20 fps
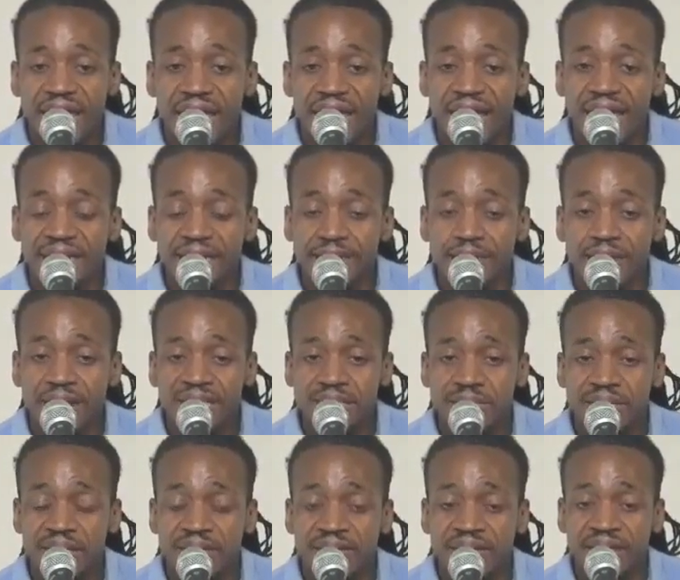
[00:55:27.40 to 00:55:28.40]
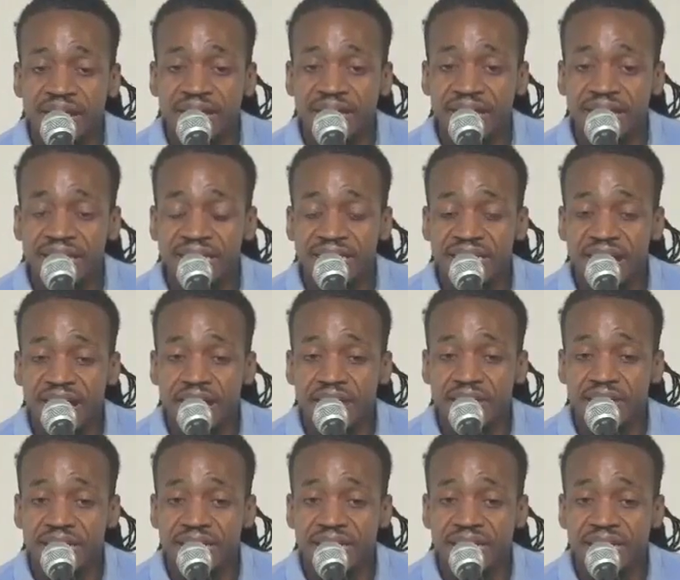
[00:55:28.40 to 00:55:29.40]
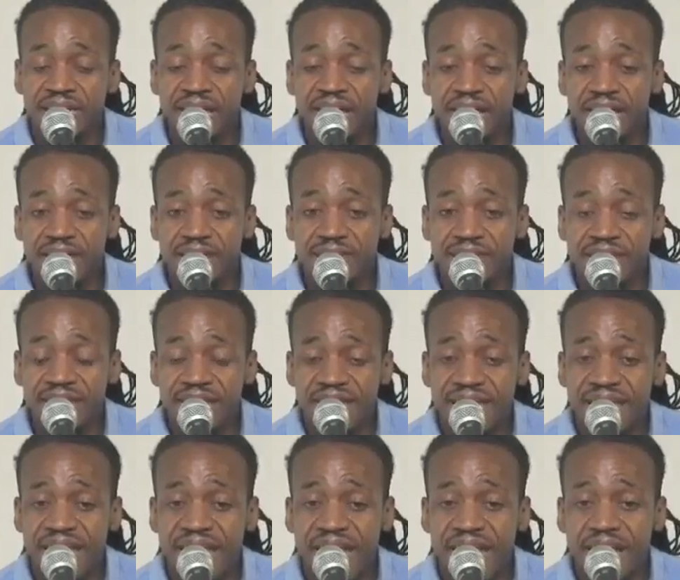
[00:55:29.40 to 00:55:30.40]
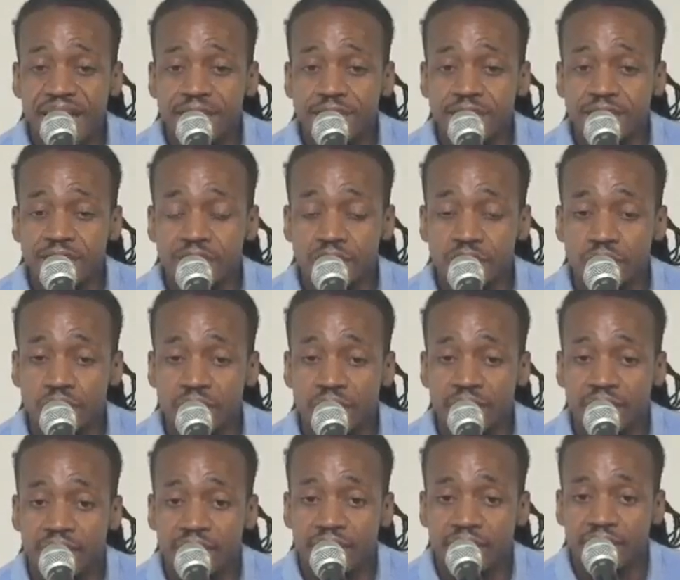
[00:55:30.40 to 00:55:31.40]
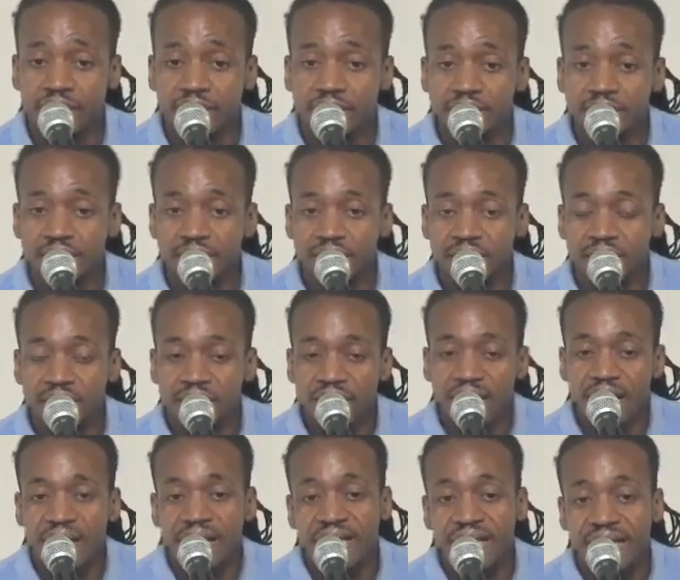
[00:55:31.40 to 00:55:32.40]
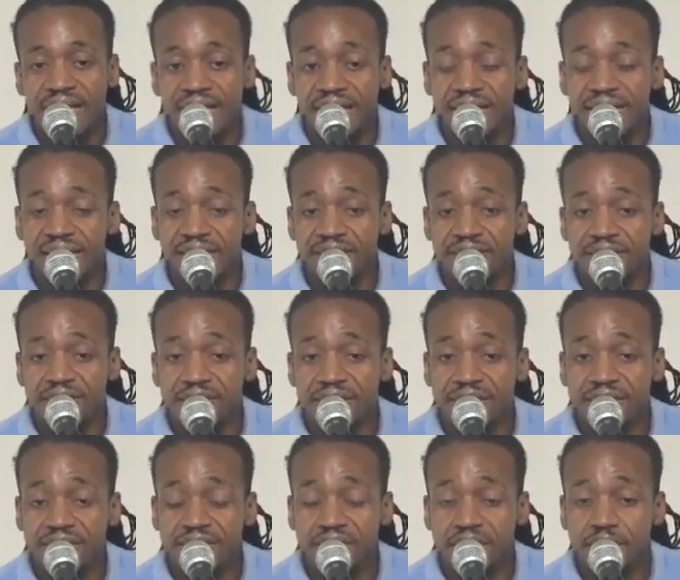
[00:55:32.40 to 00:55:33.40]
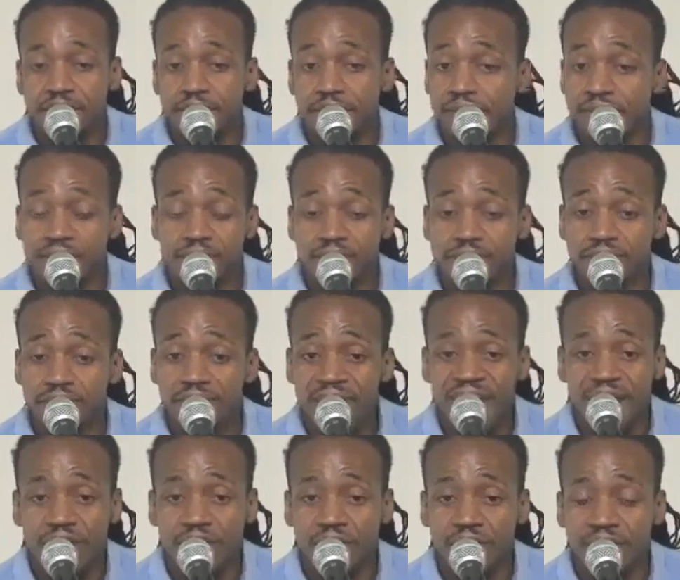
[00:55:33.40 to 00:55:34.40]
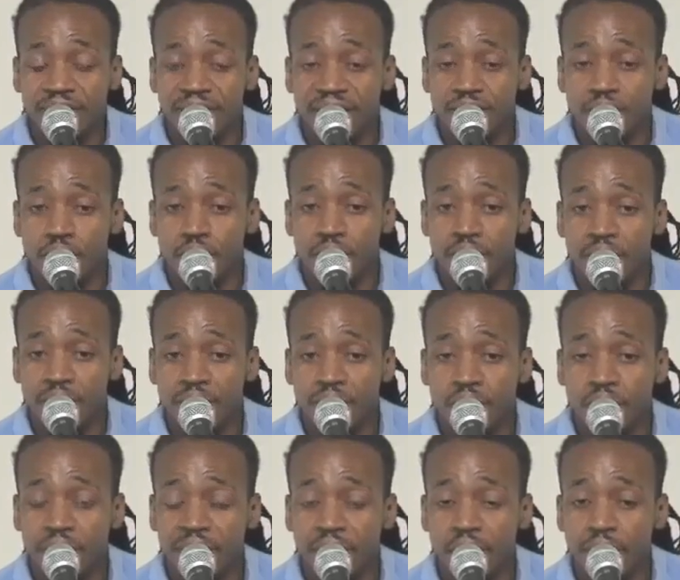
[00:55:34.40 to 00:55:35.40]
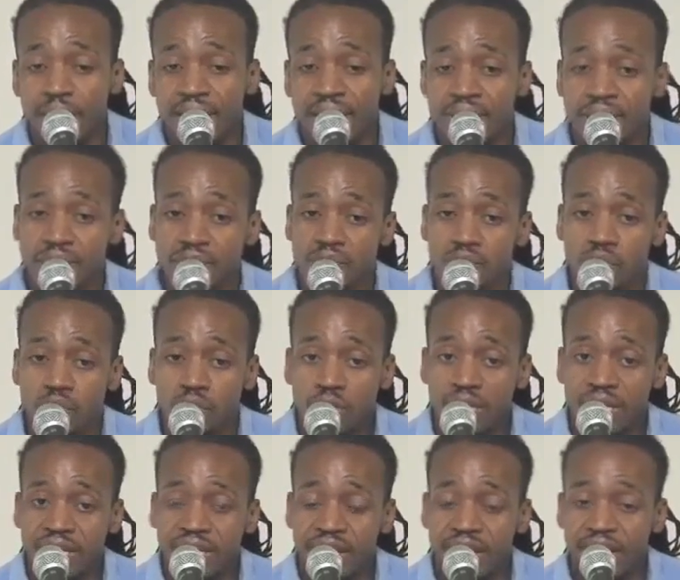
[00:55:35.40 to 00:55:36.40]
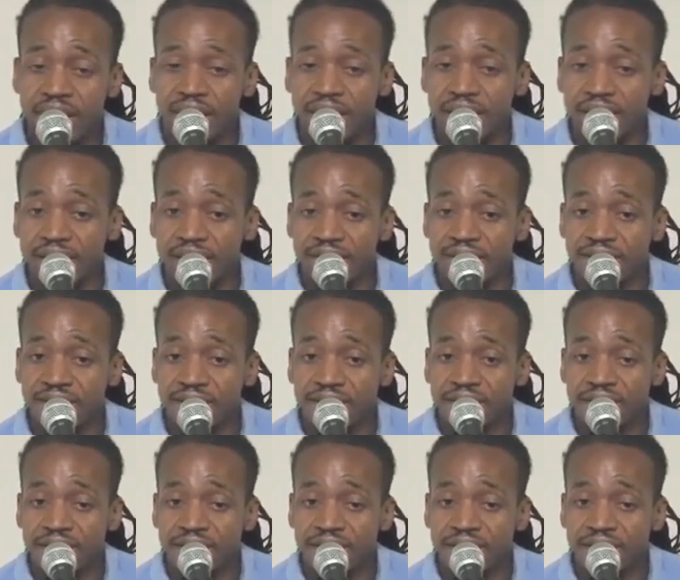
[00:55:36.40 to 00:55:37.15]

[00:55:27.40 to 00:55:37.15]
at the prospect of cutting a child that they loved in half with a sword again, and if you need some background on that, remember when we go back to the story of